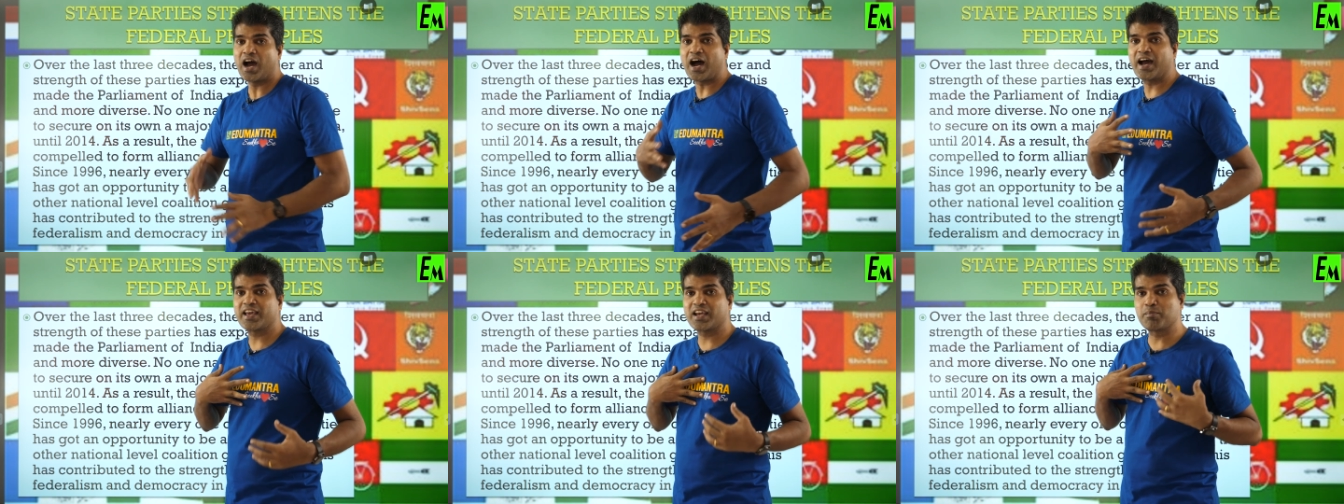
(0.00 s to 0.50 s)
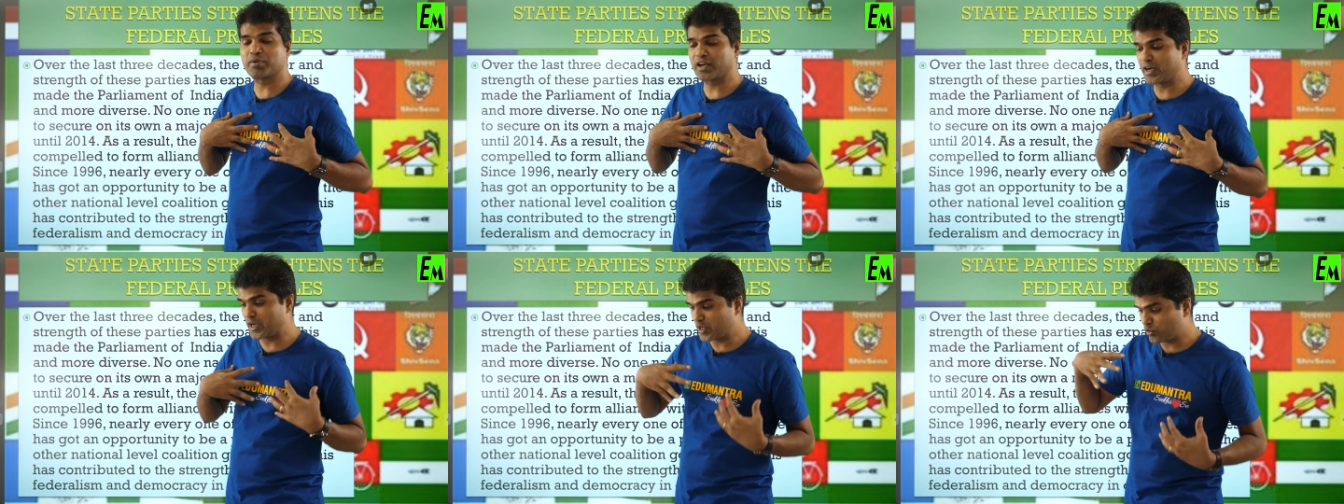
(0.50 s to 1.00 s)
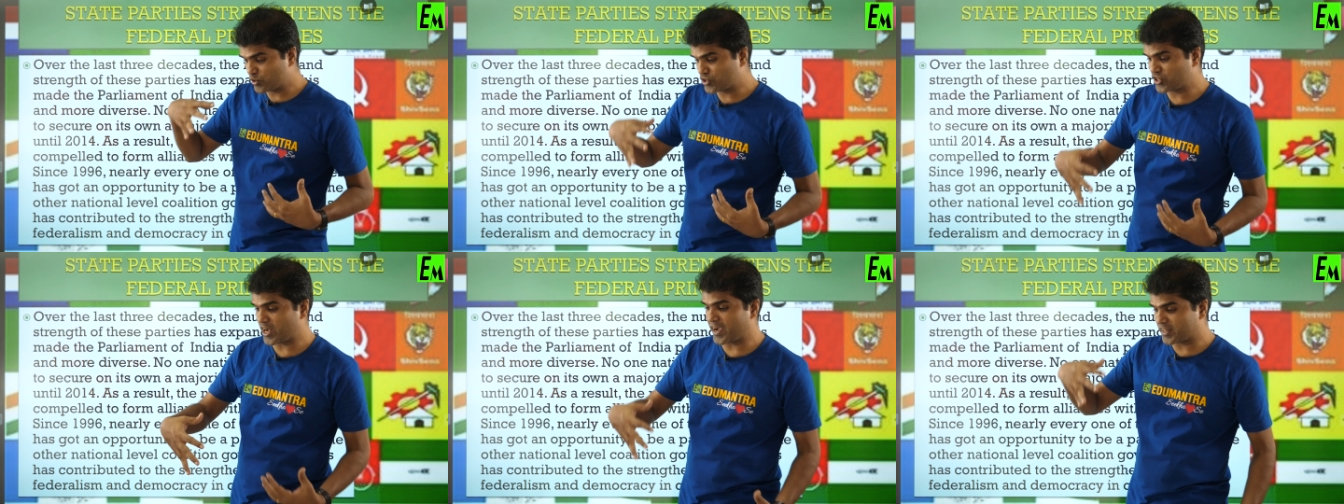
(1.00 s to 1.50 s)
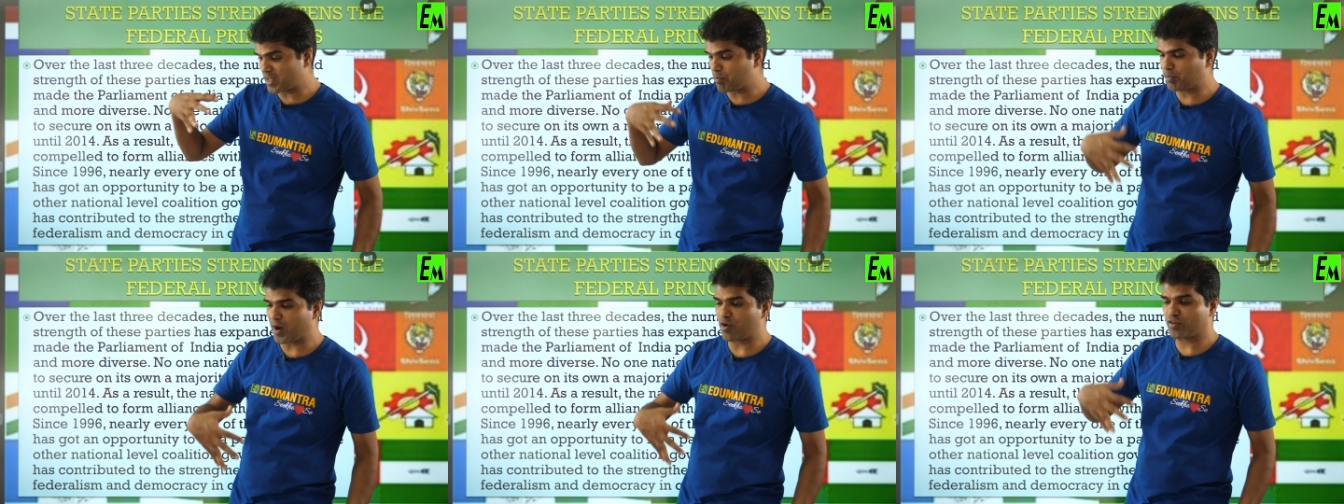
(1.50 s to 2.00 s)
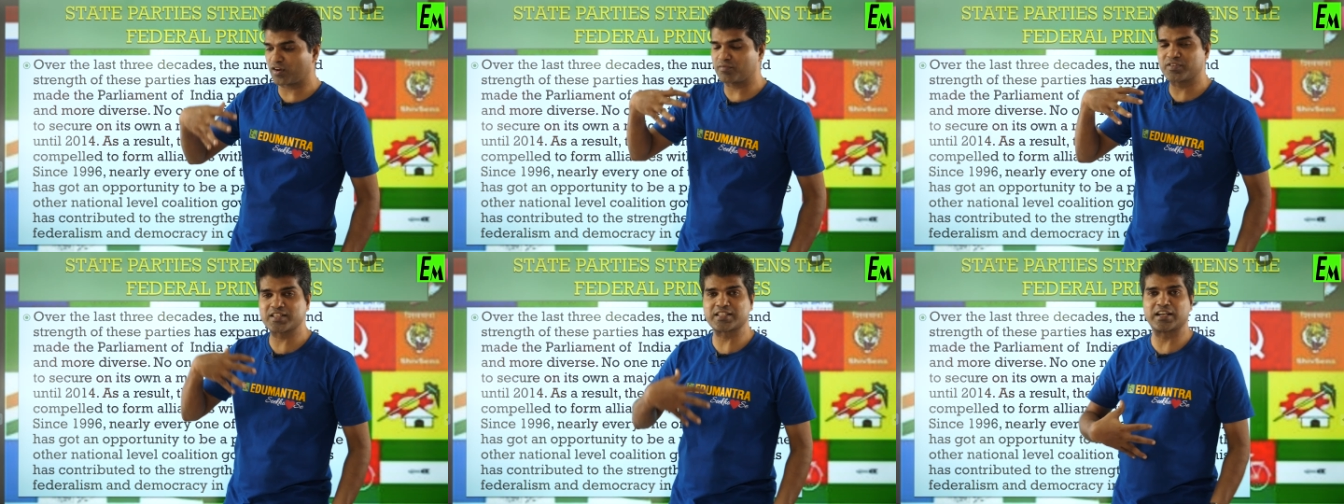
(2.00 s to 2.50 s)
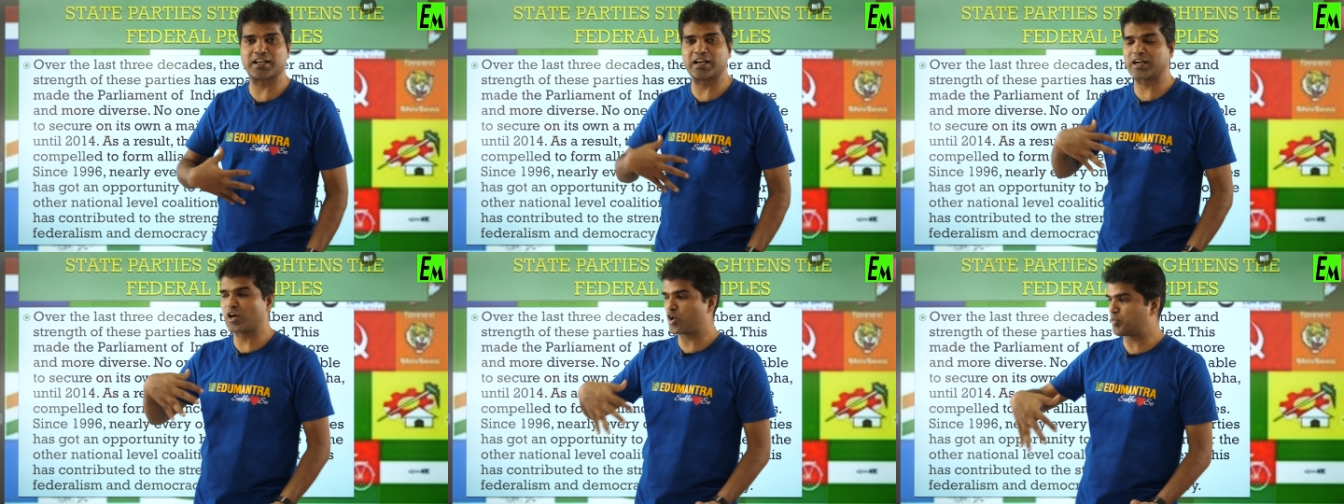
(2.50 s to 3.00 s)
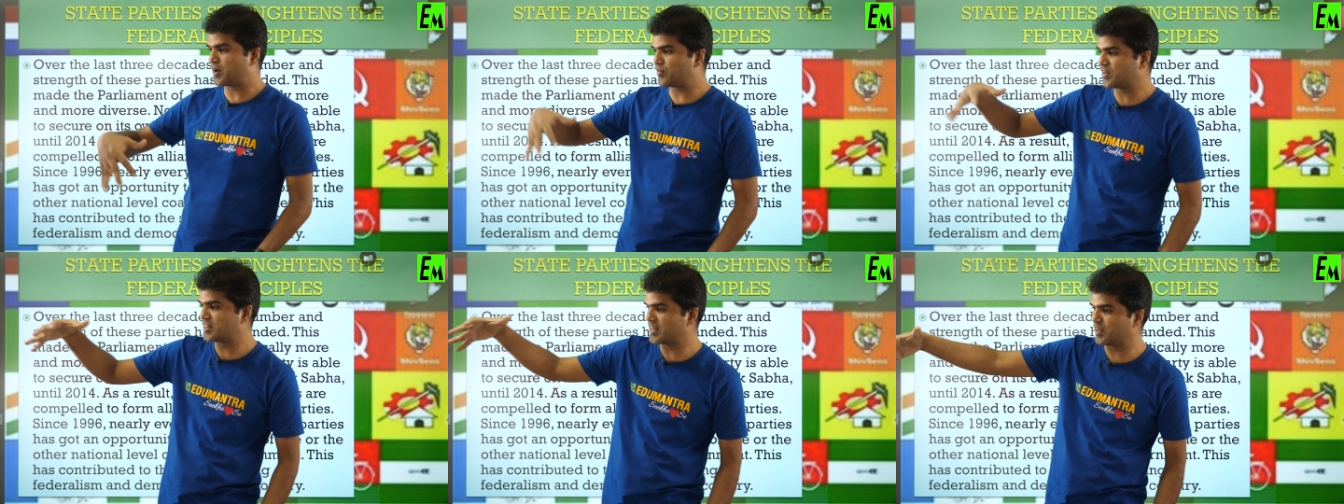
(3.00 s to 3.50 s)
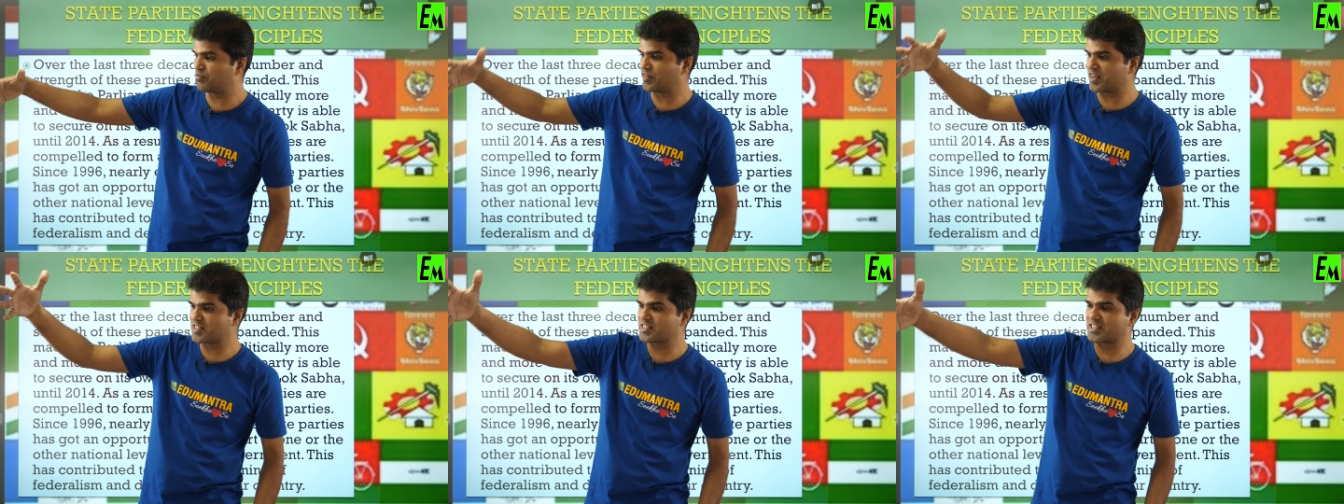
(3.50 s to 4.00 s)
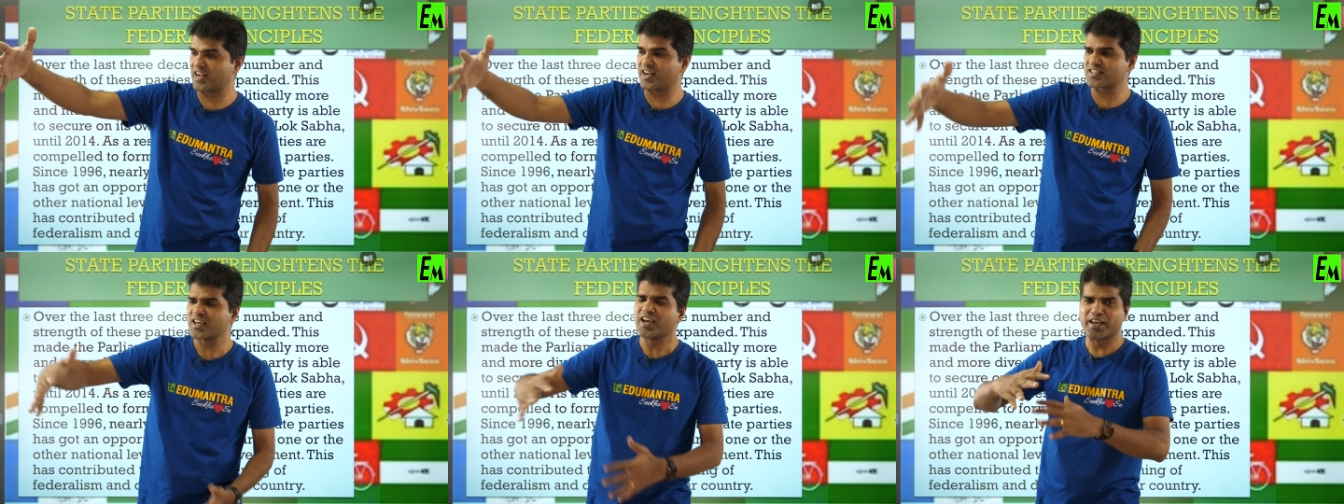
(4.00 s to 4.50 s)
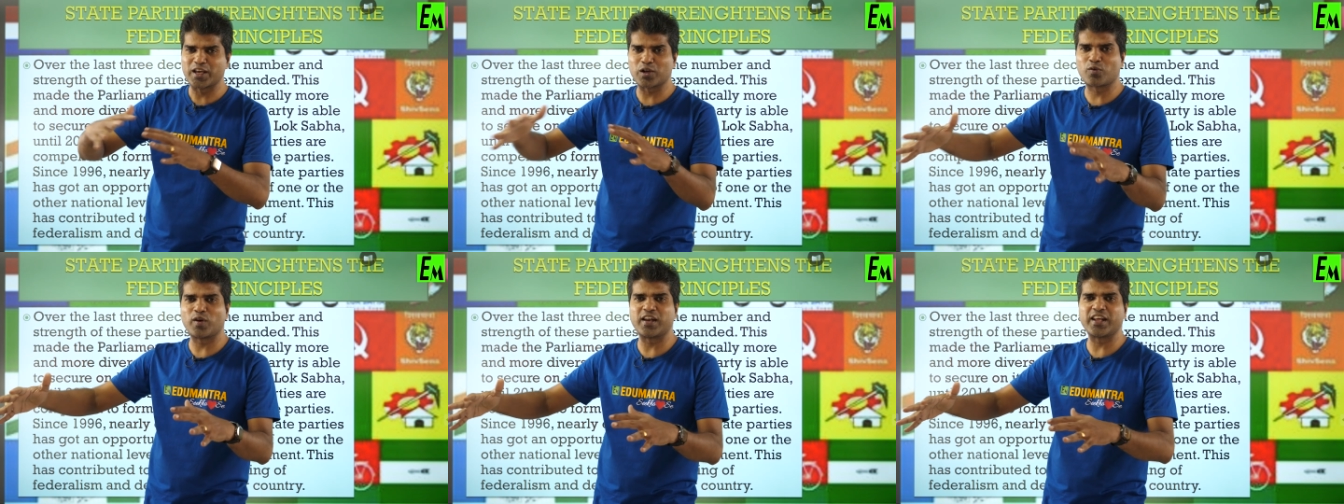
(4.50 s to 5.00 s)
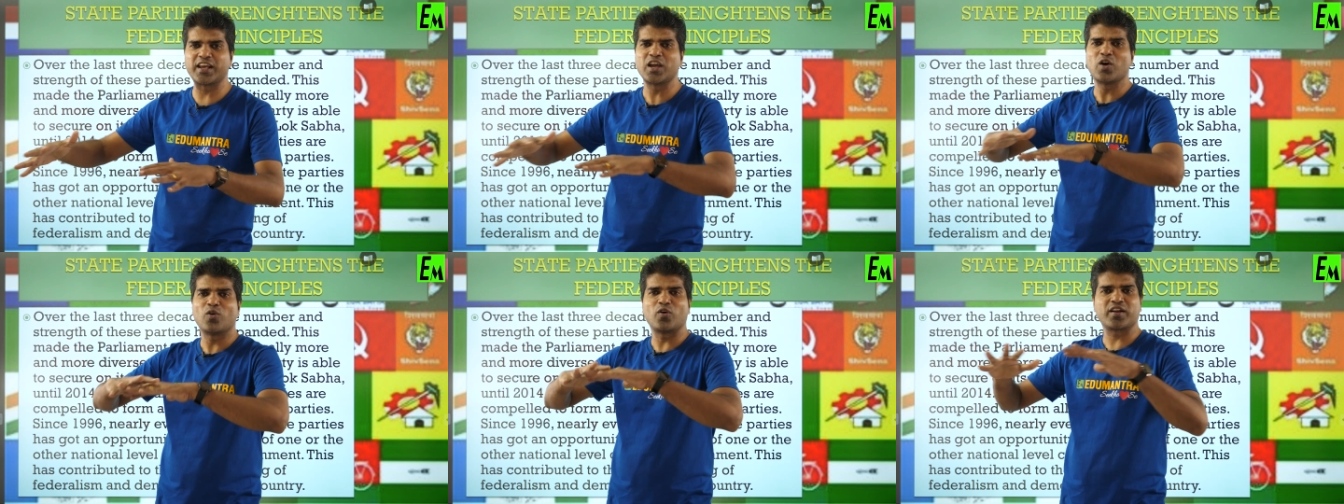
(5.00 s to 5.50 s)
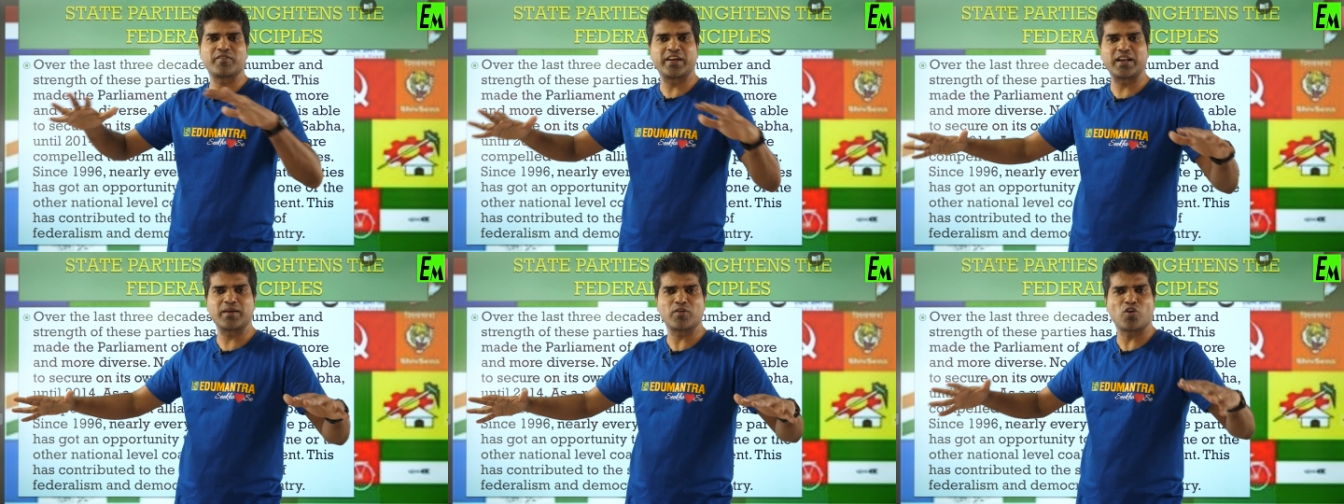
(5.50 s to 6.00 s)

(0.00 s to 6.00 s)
I am ready to share the power of the central government with the different states equally or many,